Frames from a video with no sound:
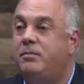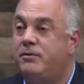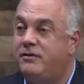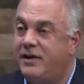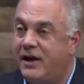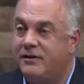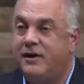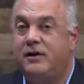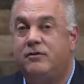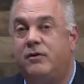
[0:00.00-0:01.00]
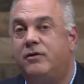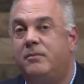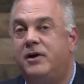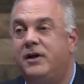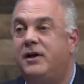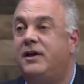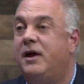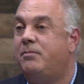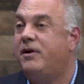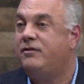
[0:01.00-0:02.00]
protect and grow the money in
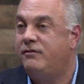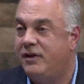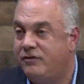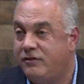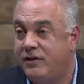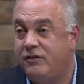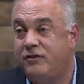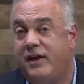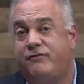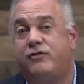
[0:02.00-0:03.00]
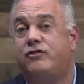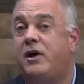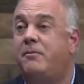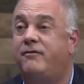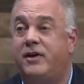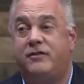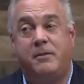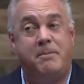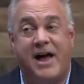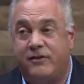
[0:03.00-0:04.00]
that preservation stage in life. For some of it, it's a
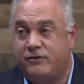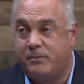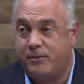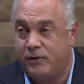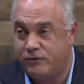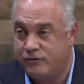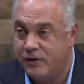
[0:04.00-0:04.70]
balanced approach.